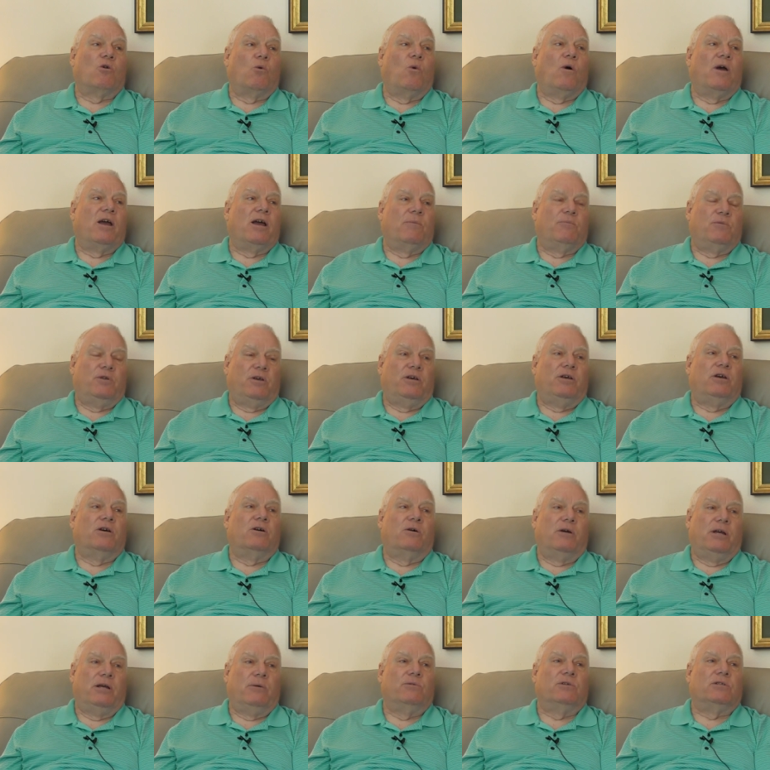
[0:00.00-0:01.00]
the way up the
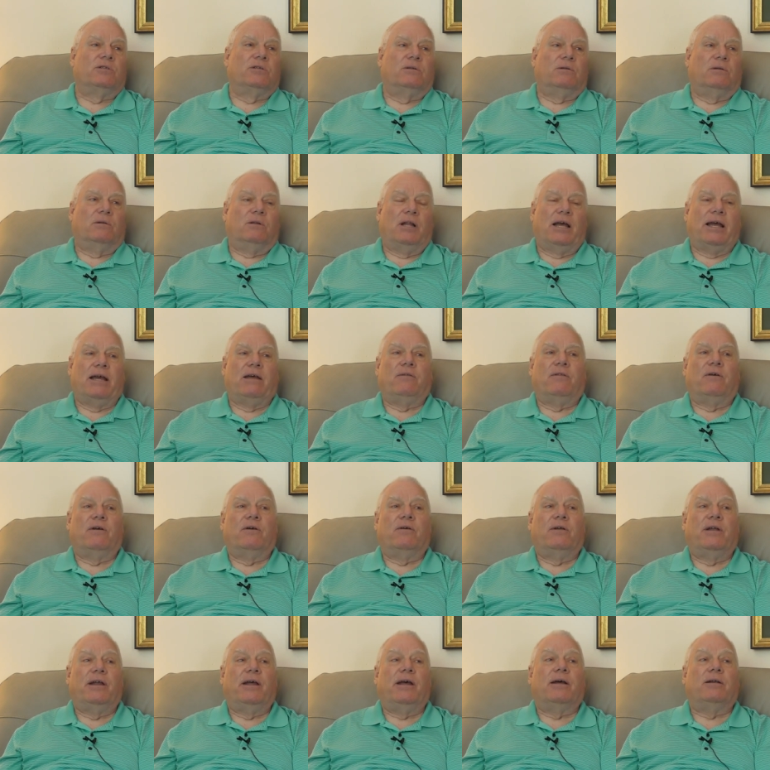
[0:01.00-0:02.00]
hill. He was laying
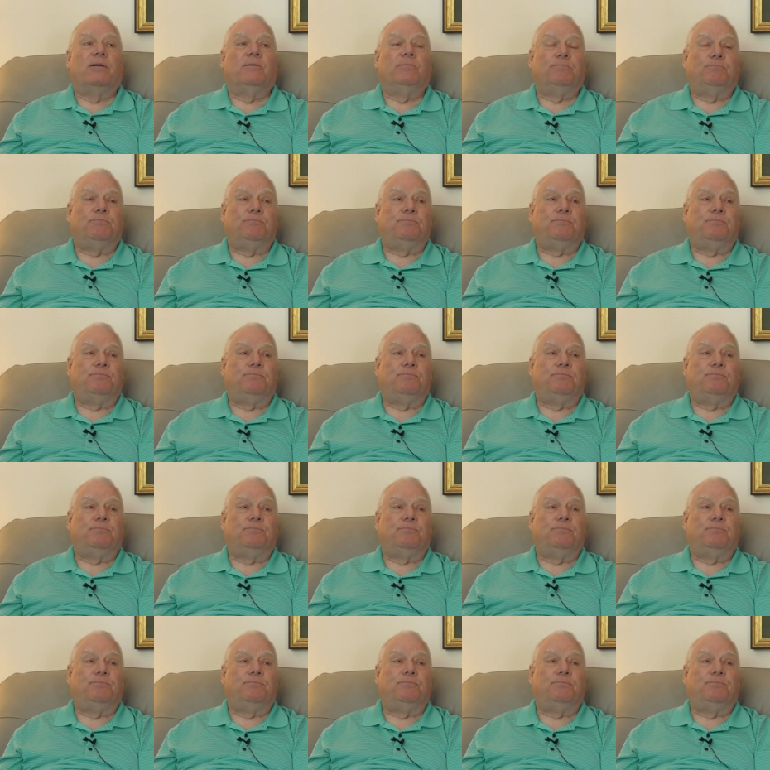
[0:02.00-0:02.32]
there dead.